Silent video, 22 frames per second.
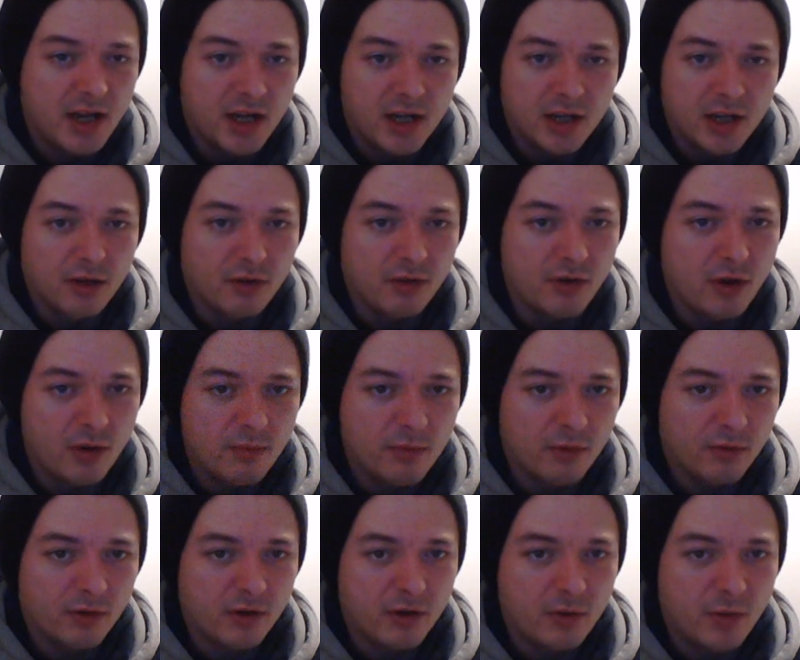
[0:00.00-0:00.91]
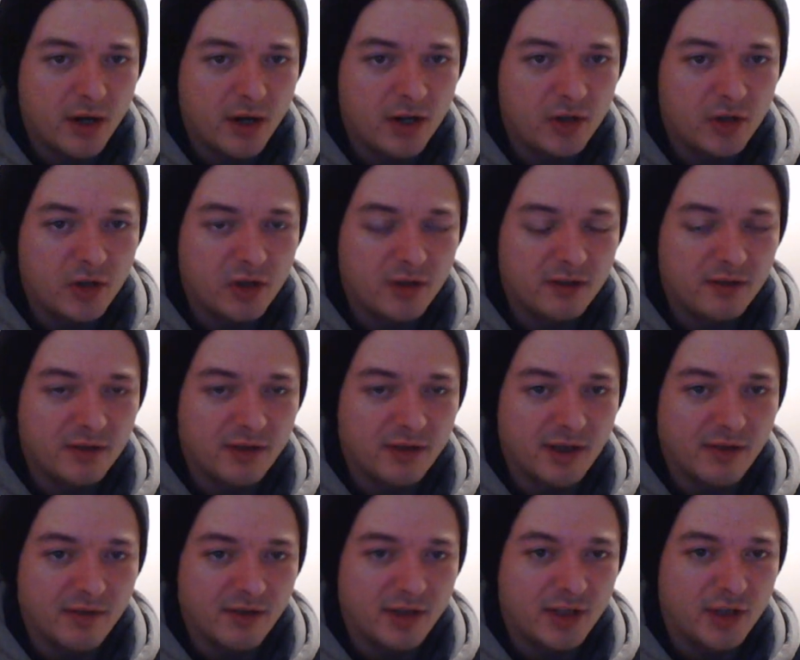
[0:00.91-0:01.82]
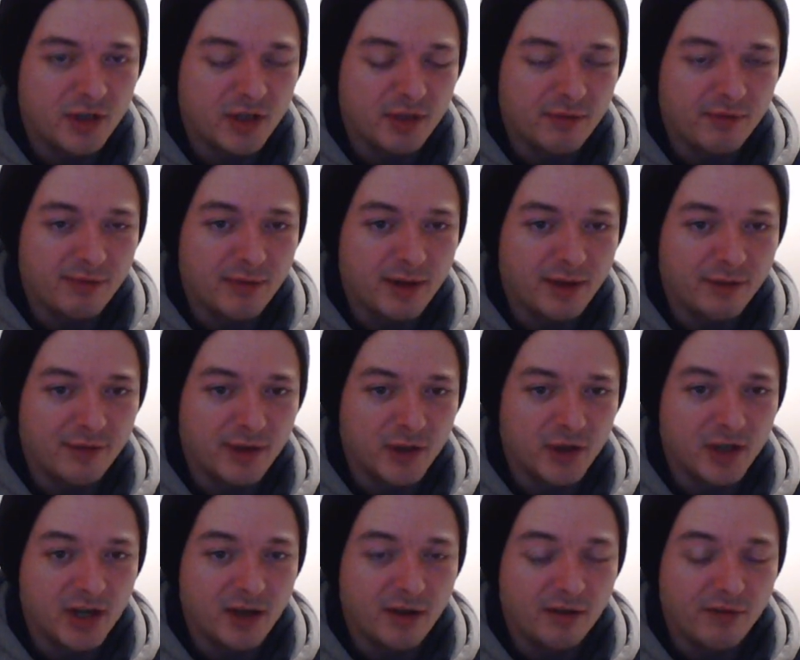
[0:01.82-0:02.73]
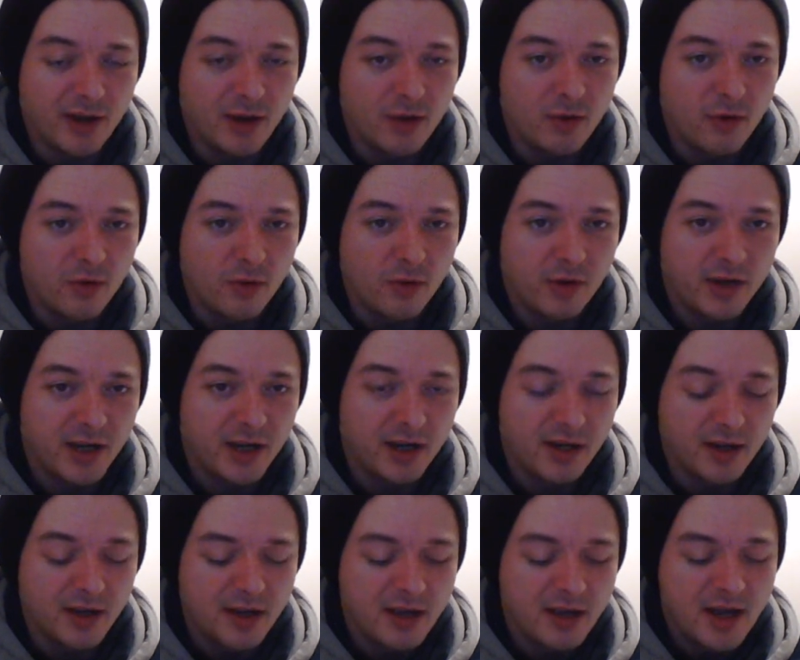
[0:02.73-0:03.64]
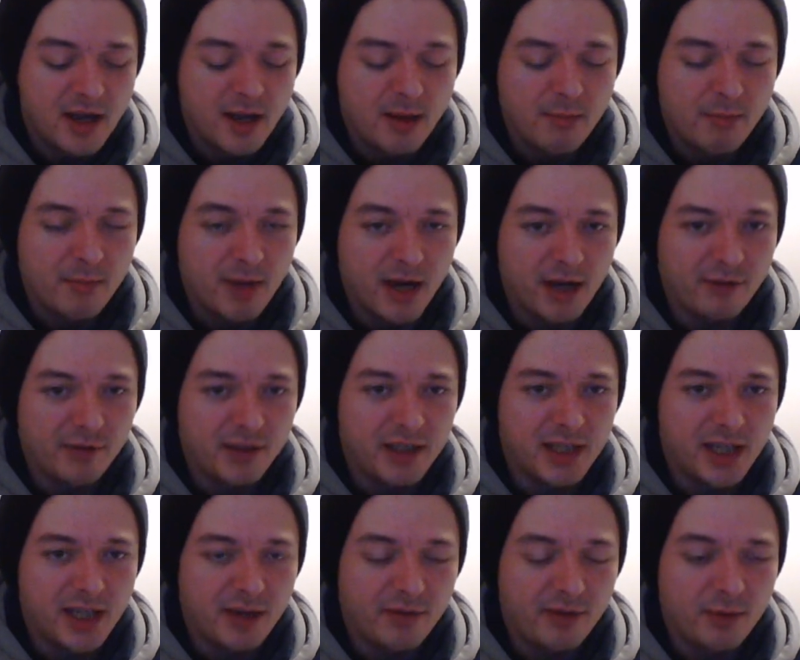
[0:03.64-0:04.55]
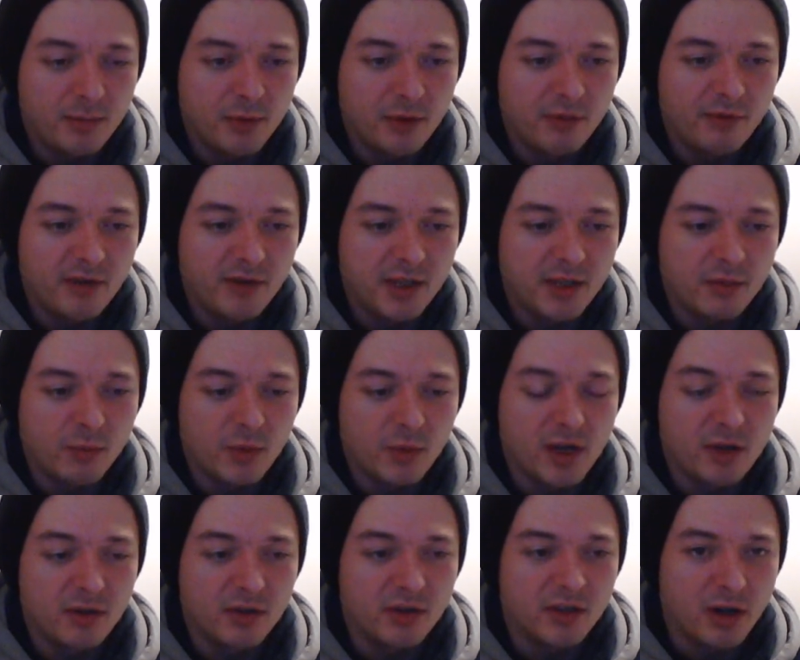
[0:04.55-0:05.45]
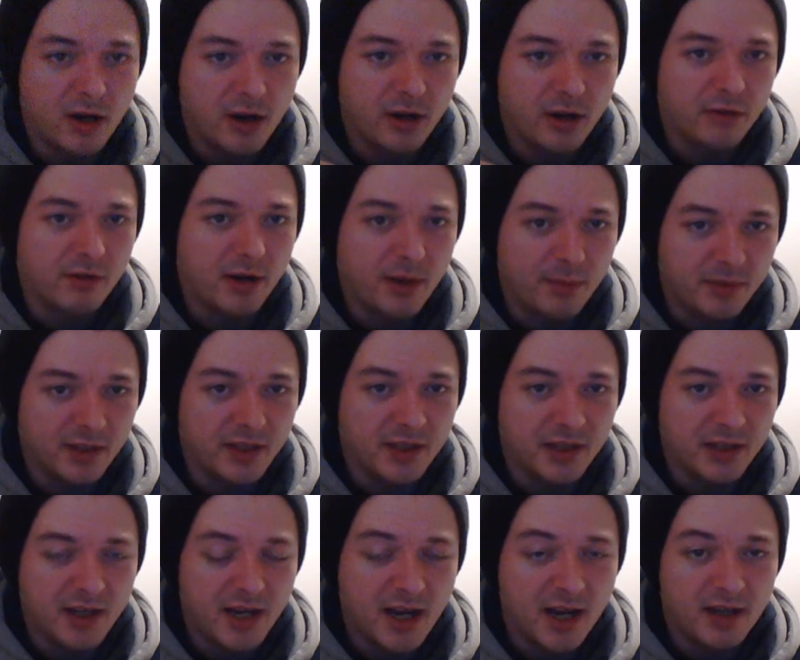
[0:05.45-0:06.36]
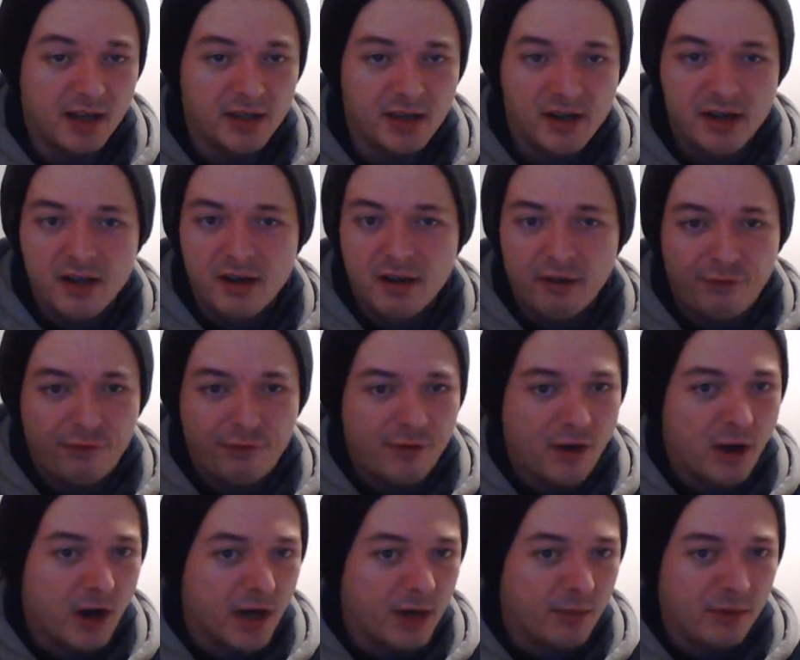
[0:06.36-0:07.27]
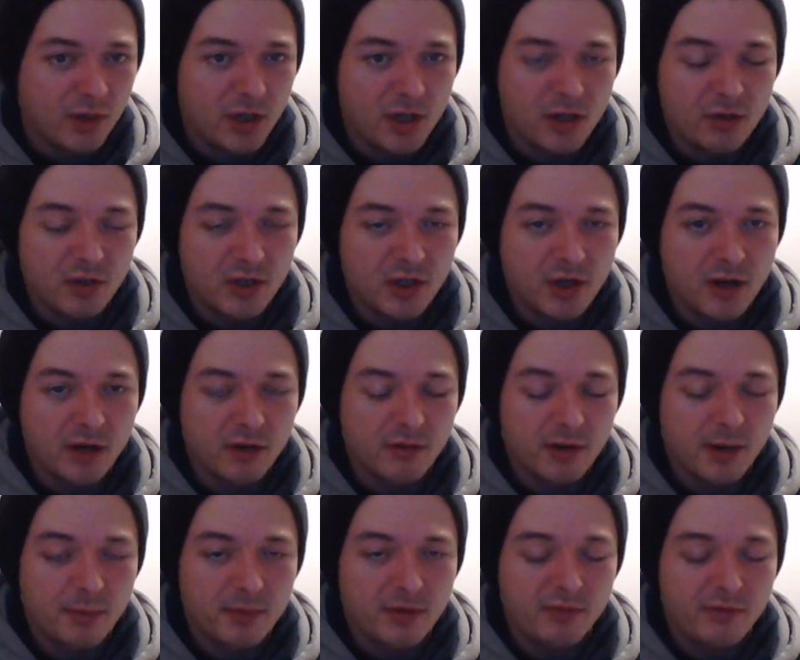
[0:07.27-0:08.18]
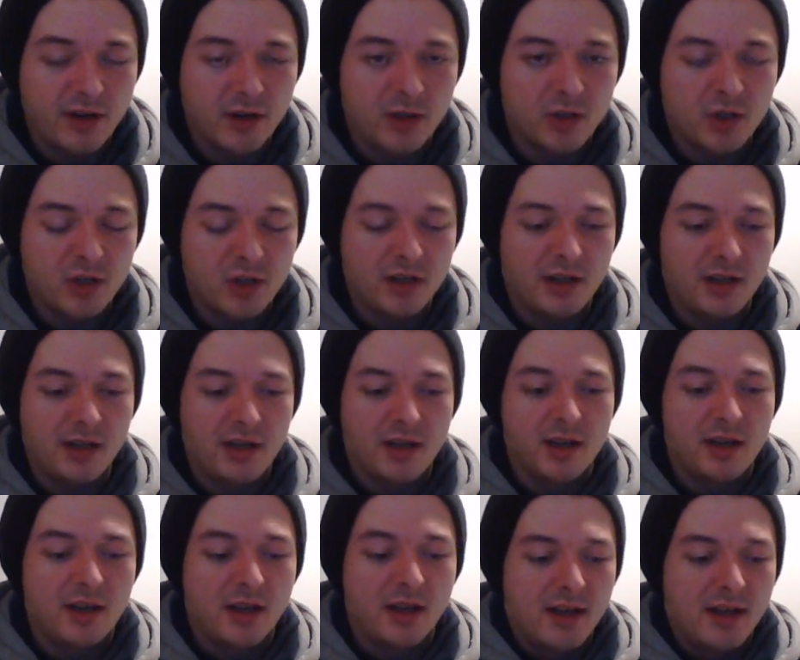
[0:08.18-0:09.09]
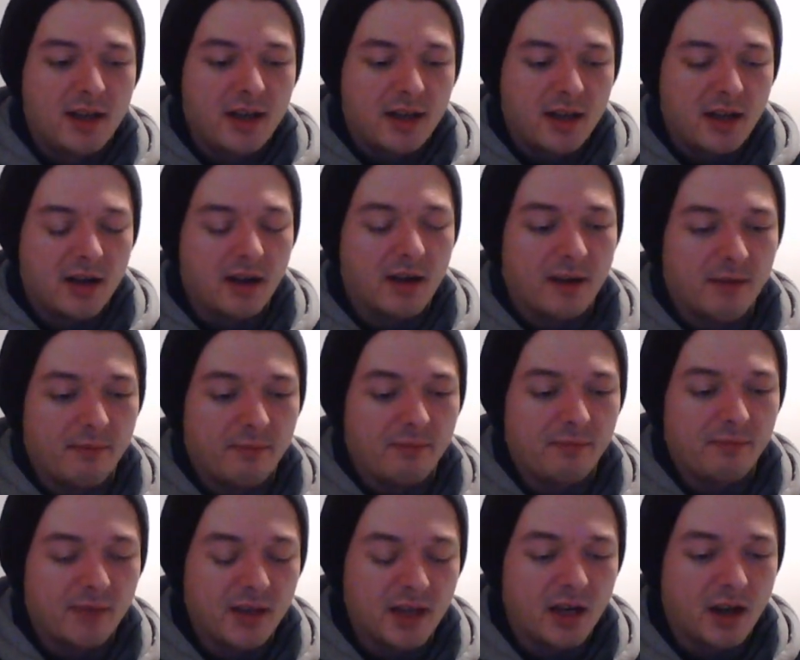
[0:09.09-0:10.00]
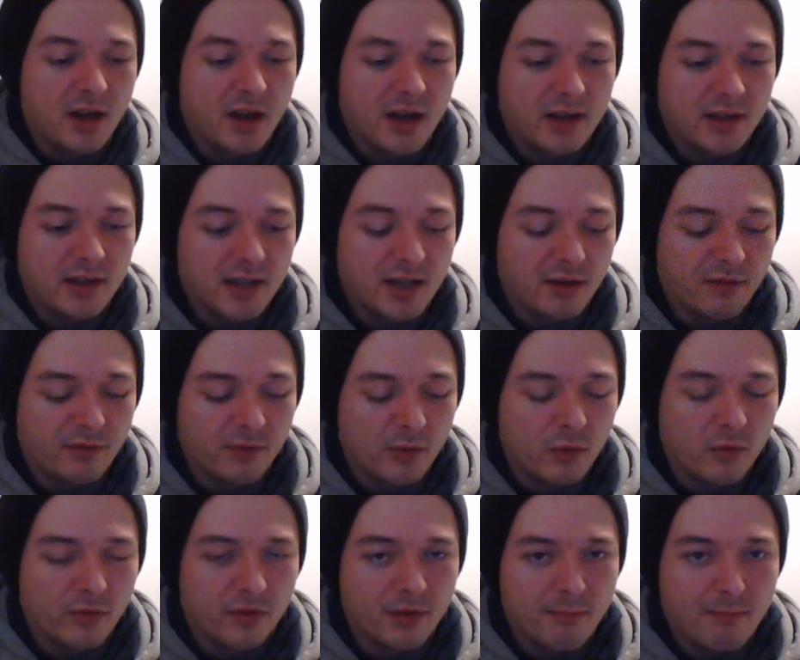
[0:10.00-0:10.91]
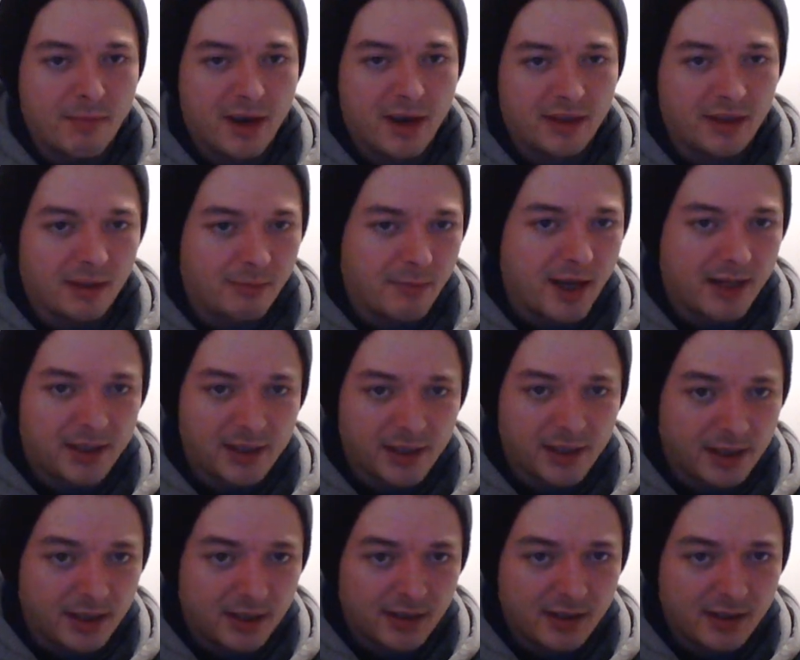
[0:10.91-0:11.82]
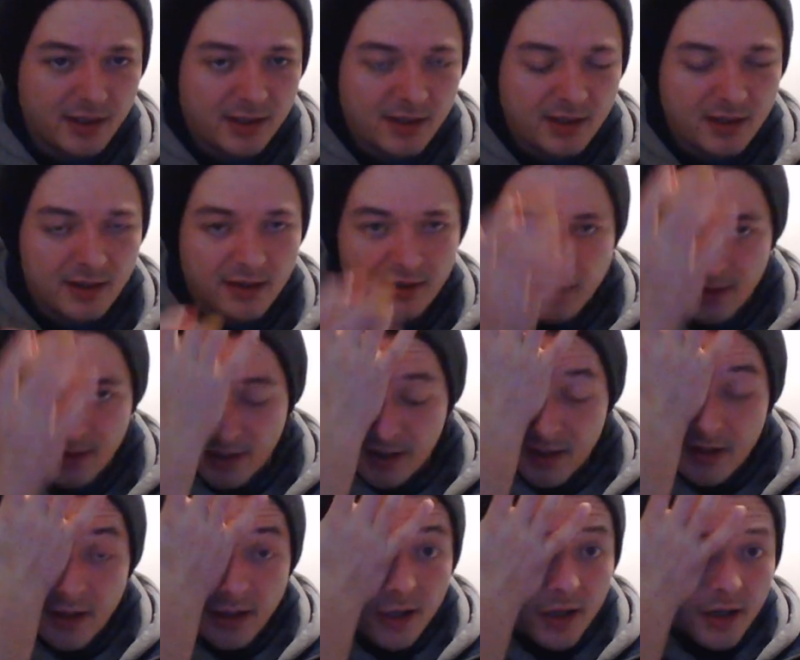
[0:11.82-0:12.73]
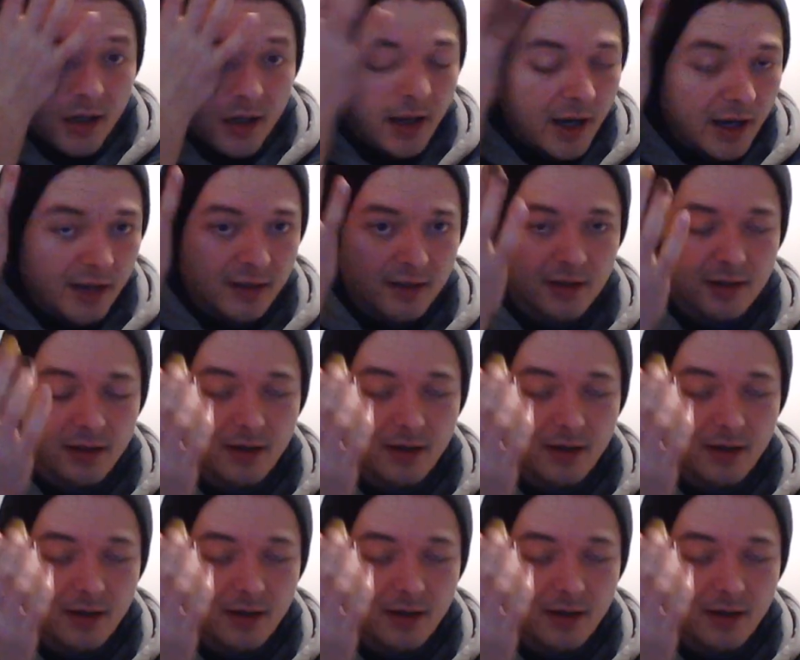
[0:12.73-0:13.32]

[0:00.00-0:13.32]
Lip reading: No more equations, and this is just being fished out of that Hawking made-for-TV movies. We use diagrams instead. Feynman used diagrams eventually, instead of all the mathematics. And,